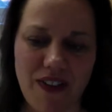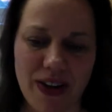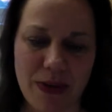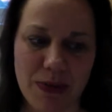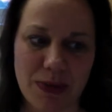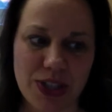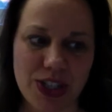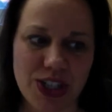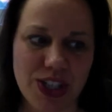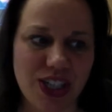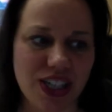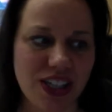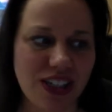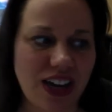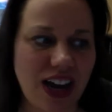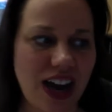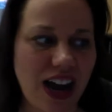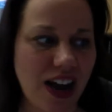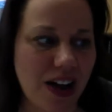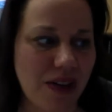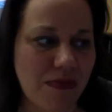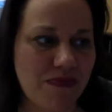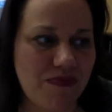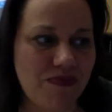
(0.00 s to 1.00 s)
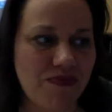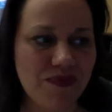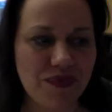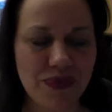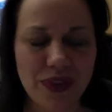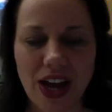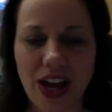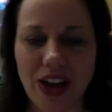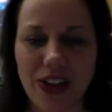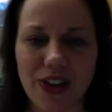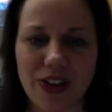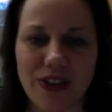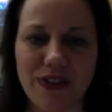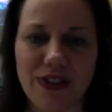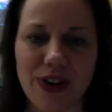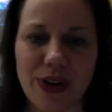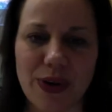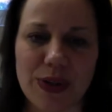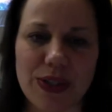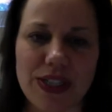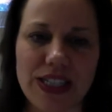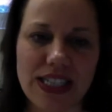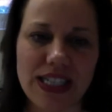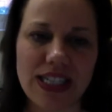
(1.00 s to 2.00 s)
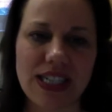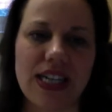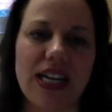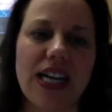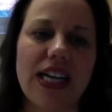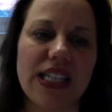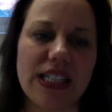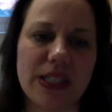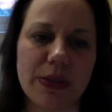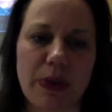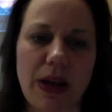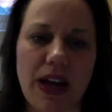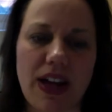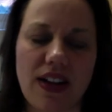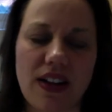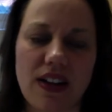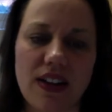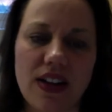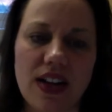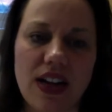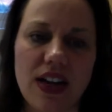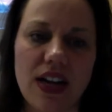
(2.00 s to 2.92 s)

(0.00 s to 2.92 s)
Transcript: I'm sure other folks did as well.